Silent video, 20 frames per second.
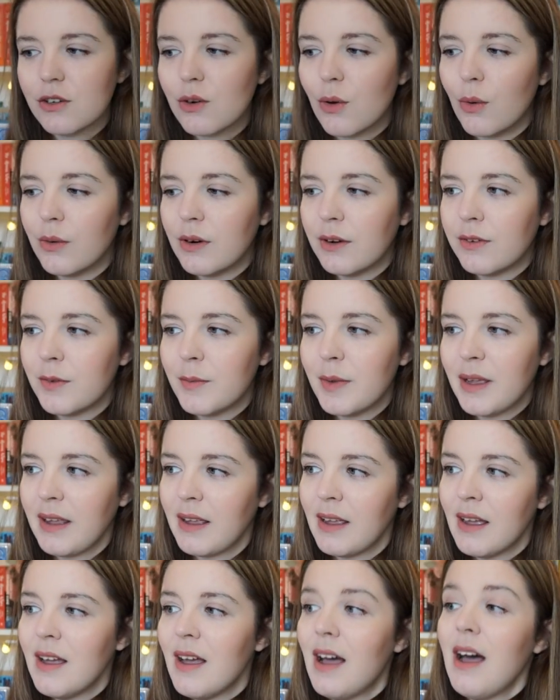a corner for
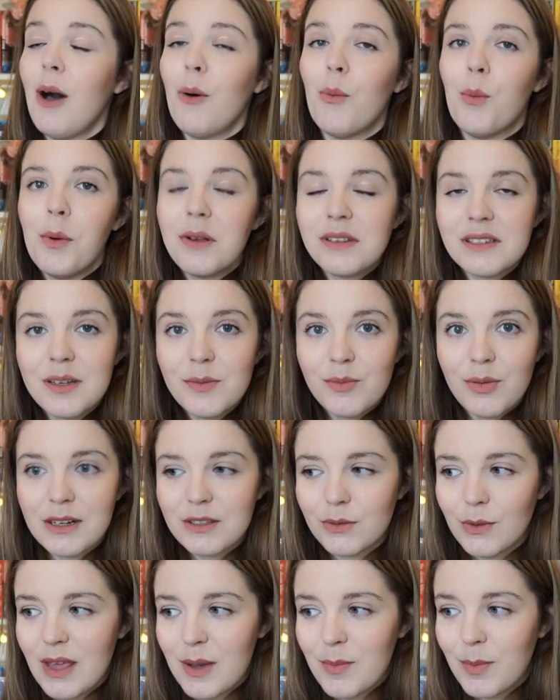me. I wasn't
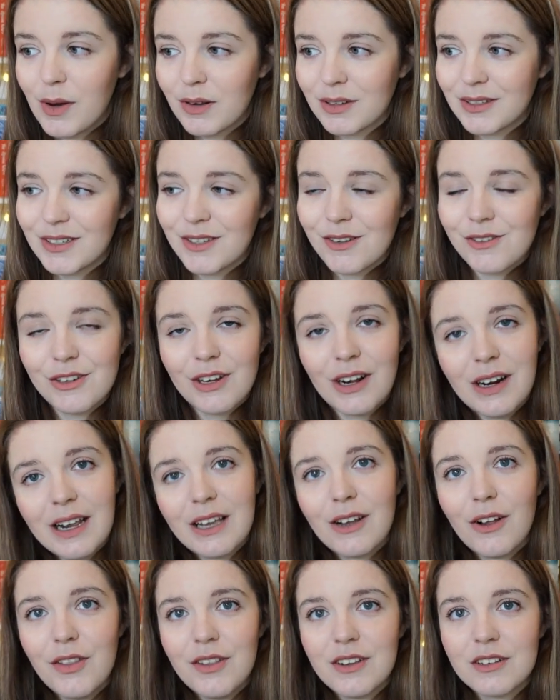impressed with their boxes until
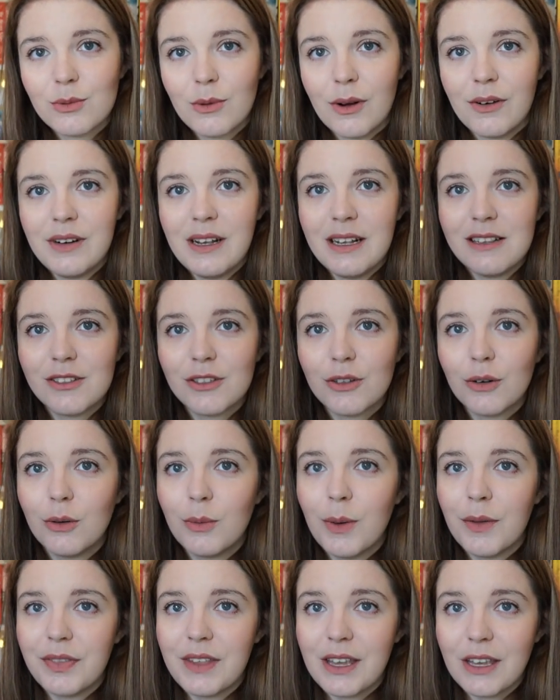I got this one and saw
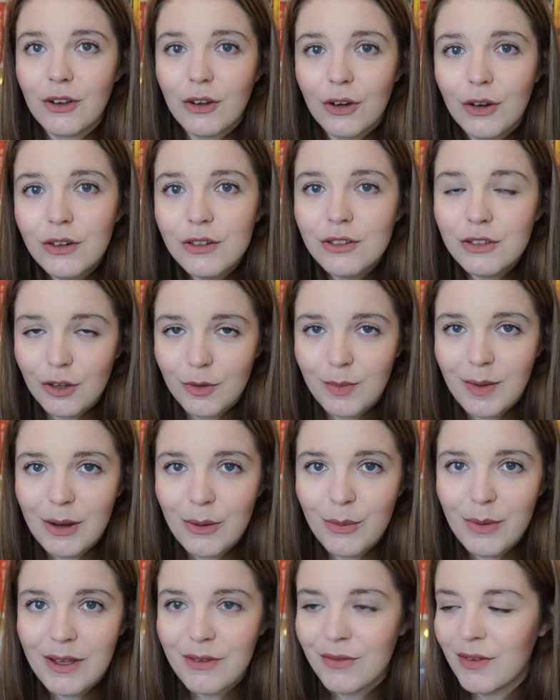what they could come
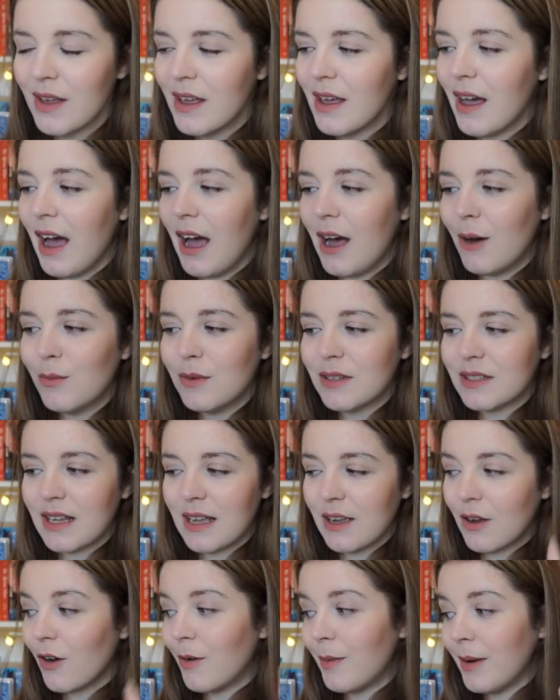out with and was
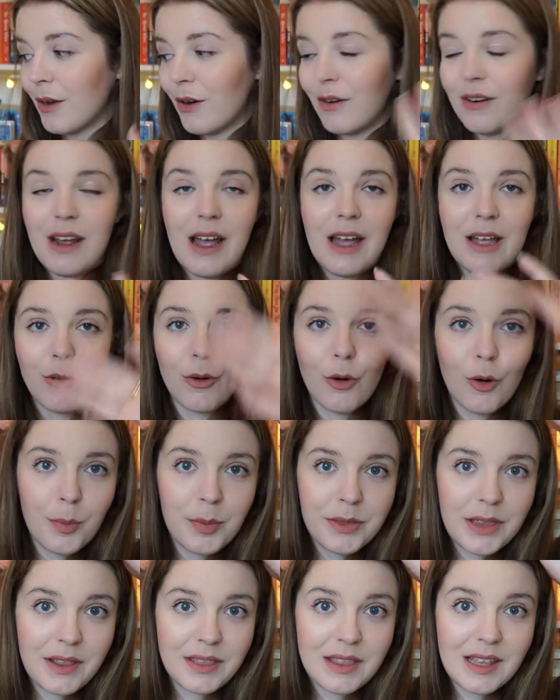like, oh my god, I
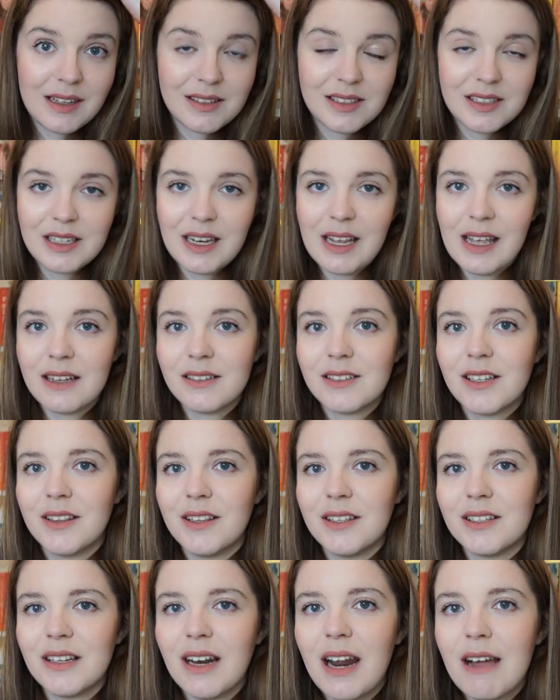hope that they stay to
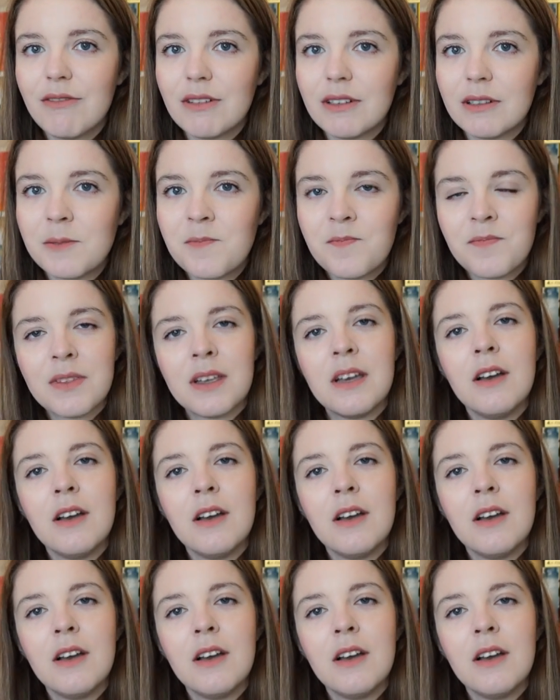this level.